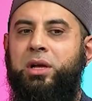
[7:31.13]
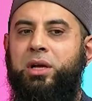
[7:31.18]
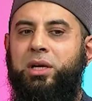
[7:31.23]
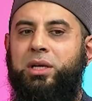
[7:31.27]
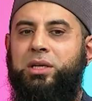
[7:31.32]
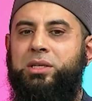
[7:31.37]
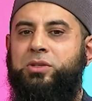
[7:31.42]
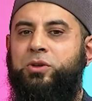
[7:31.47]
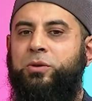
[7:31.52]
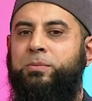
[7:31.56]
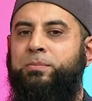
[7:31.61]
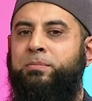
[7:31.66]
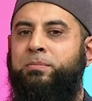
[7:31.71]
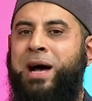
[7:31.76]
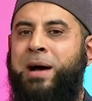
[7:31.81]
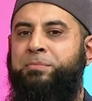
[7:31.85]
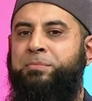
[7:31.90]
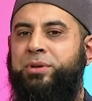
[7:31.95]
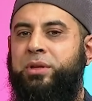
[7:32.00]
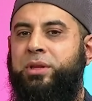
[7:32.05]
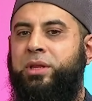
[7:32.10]
is to
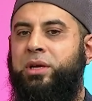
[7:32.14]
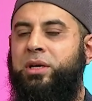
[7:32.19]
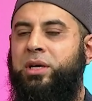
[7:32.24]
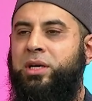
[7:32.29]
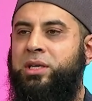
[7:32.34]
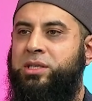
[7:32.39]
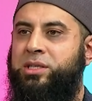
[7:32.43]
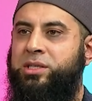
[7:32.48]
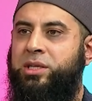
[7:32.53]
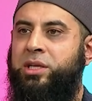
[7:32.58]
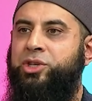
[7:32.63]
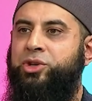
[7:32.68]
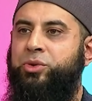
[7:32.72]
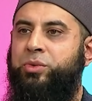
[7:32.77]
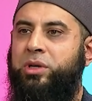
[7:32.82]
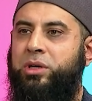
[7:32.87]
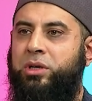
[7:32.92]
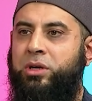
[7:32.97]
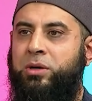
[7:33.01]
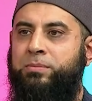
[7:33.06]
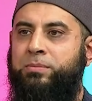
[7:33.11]
map the
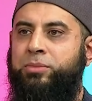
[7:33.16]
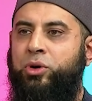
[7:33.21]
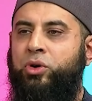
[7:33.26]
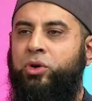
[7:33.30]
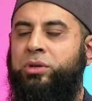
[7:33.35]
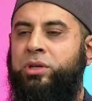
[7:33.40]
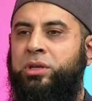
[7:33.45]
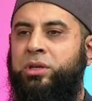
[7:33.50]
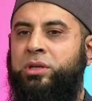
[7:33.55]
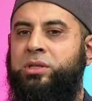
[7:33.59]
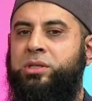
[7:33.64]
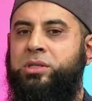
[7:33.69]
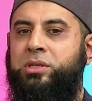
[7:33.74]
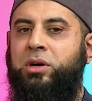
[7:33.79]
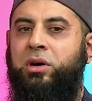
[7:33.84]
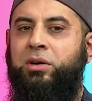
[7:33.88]
constituent components